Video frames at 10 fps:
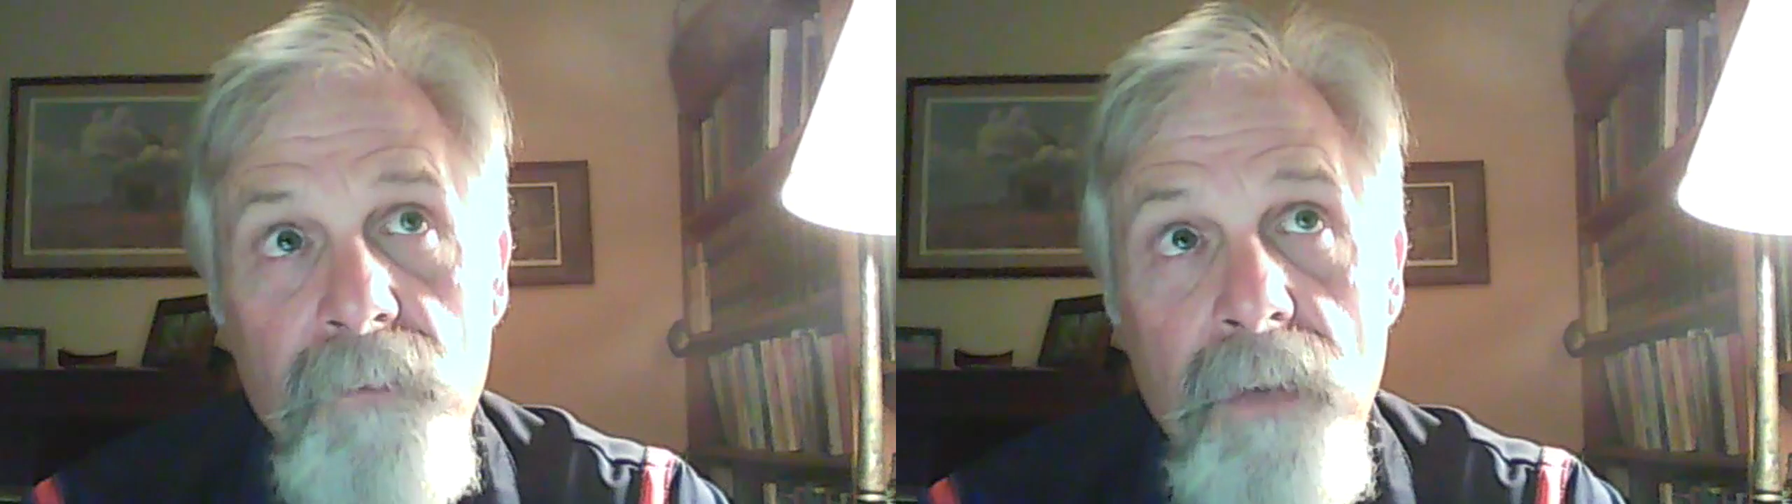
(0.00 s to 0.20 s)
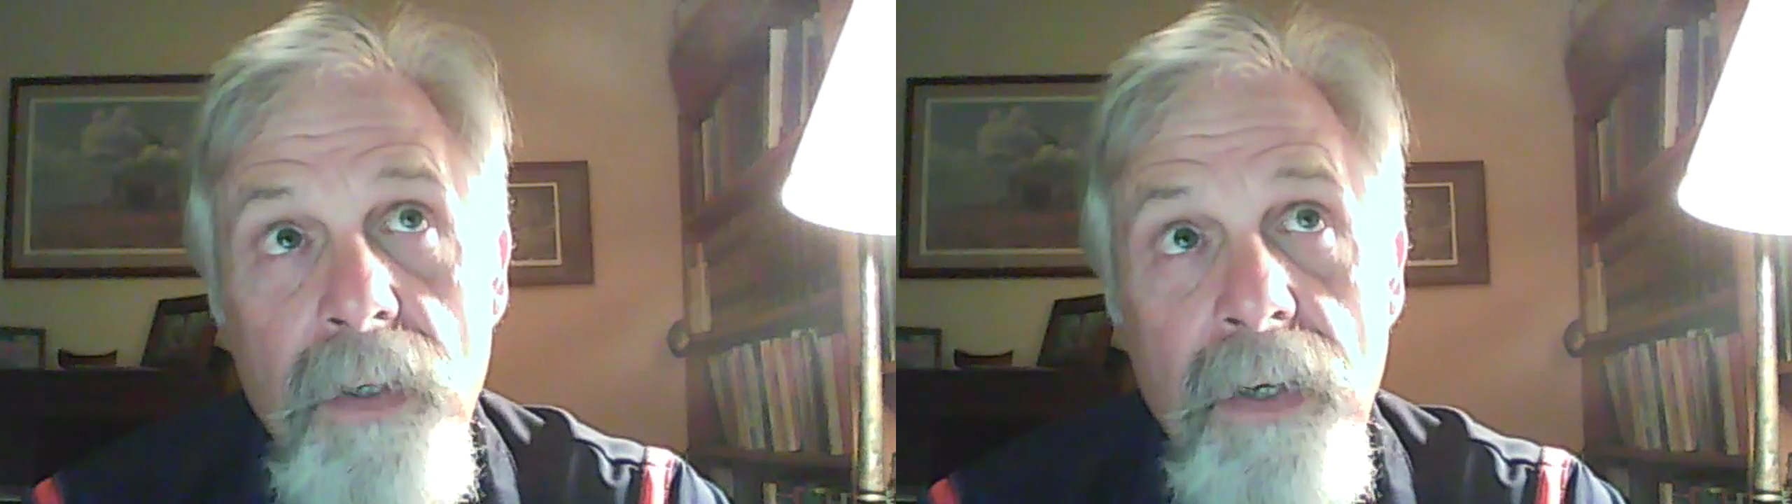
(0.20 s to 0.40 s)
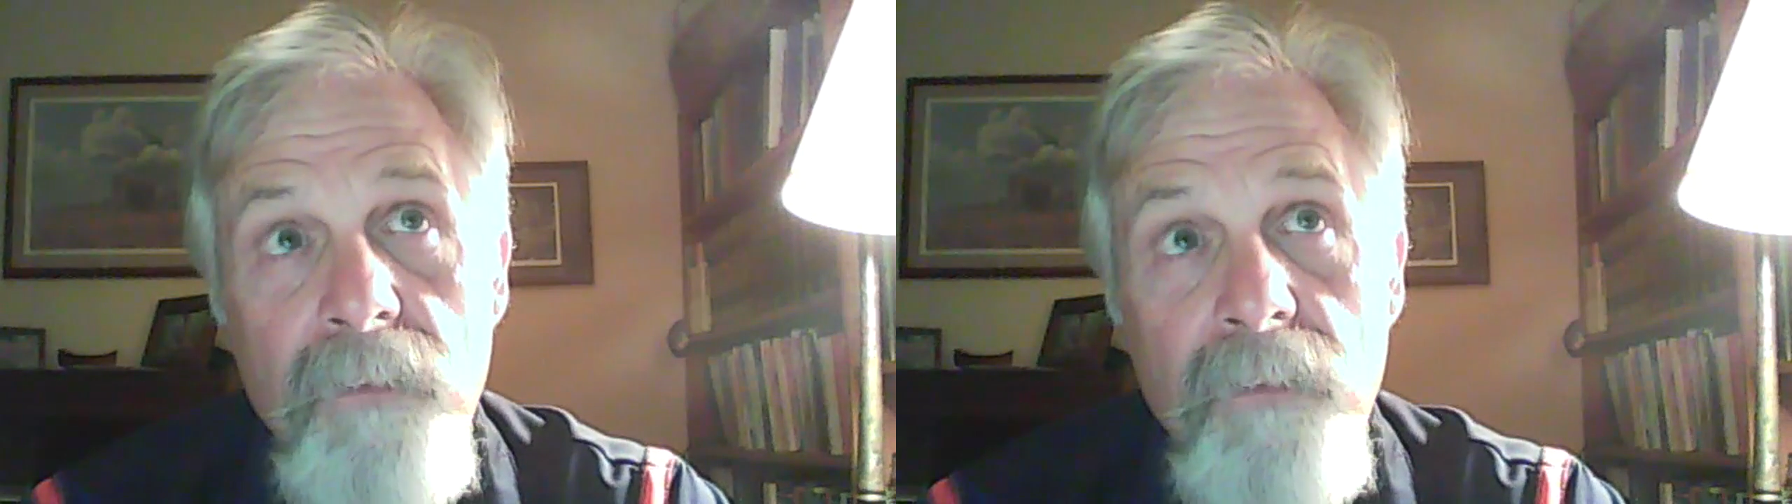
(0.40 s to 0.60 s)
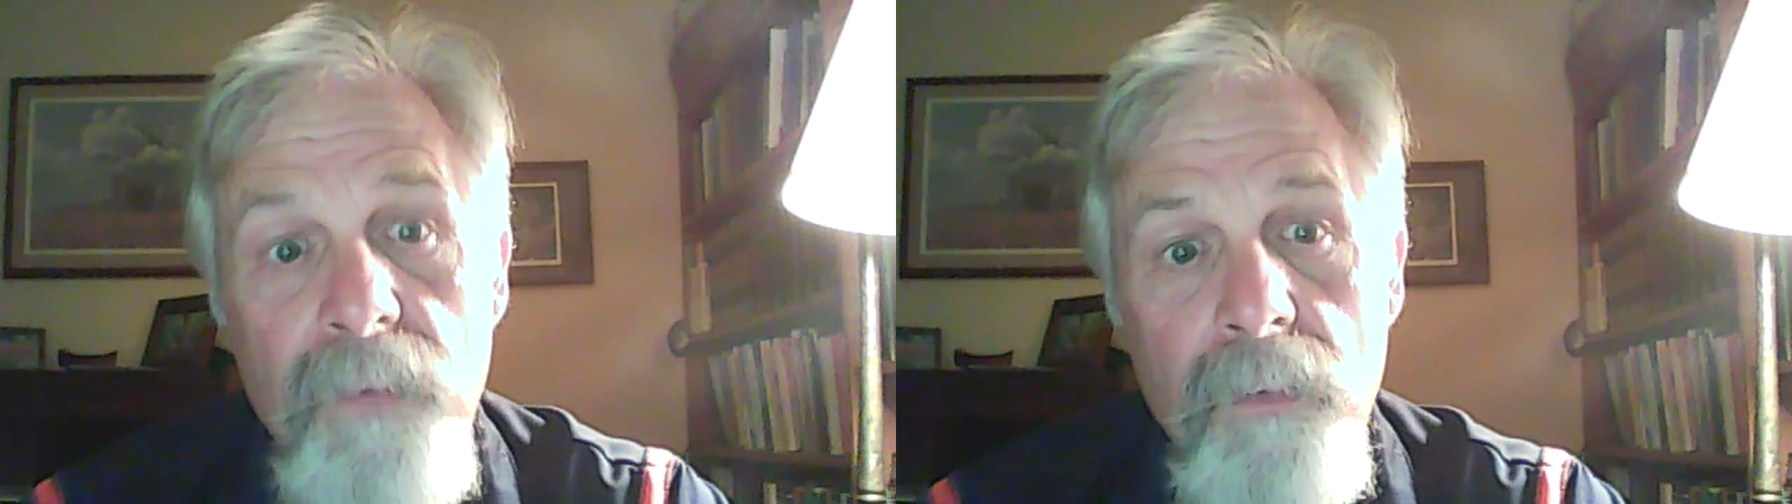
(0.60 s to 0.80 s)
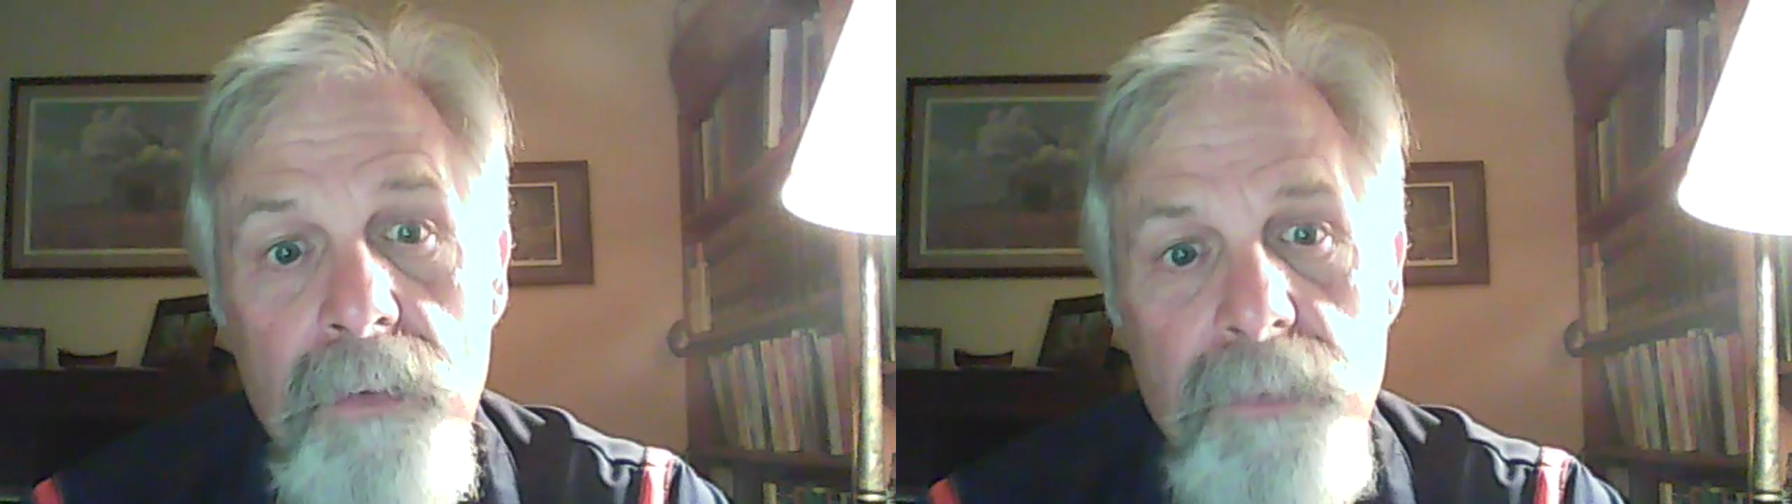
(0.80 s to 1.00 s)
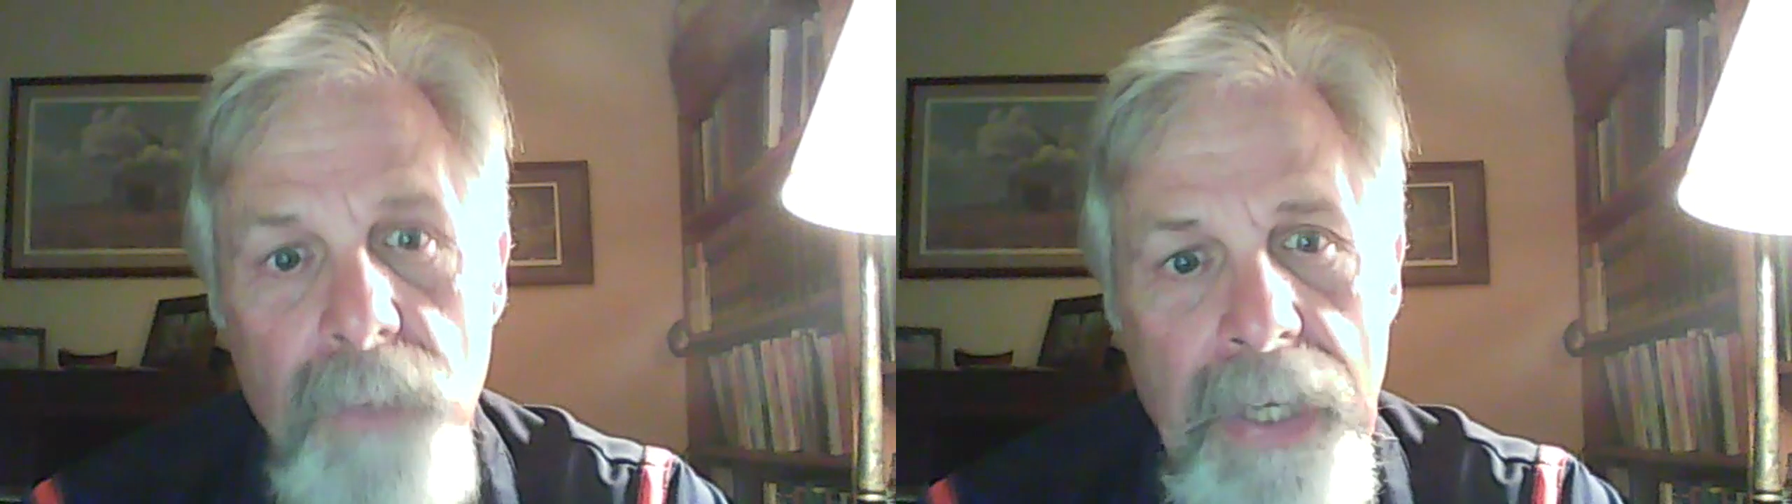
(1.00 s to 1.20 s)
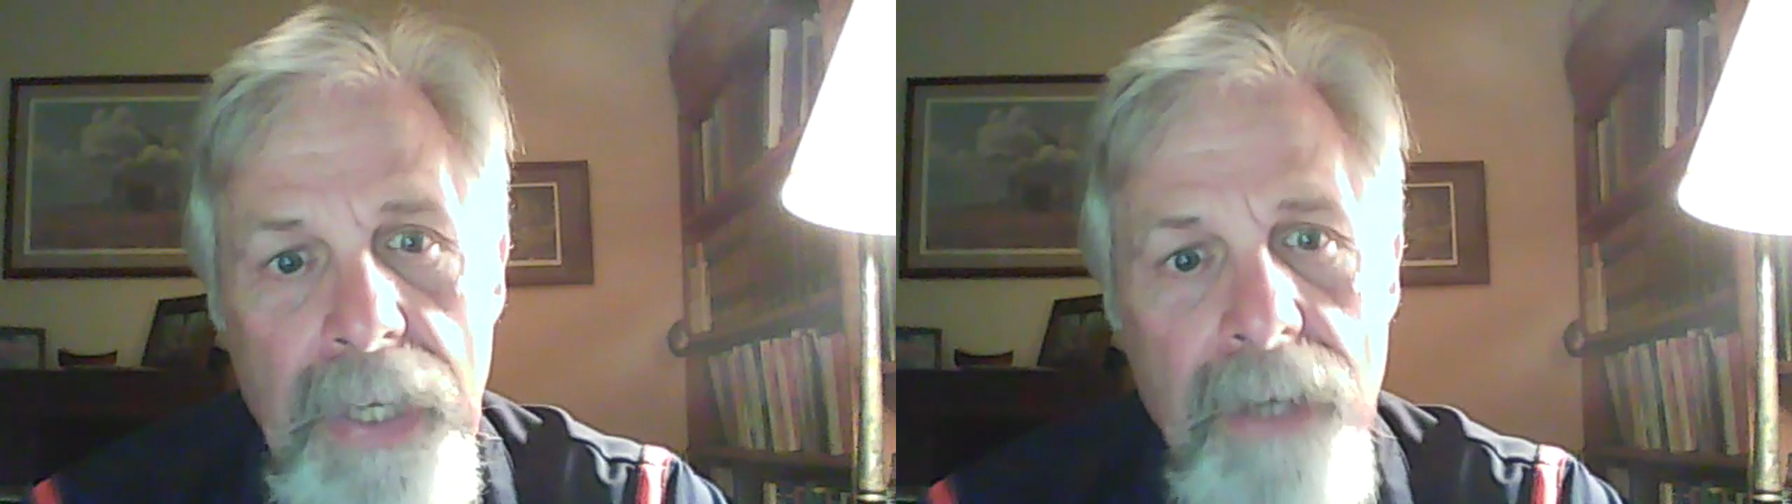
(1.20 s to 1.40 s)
field is plowed,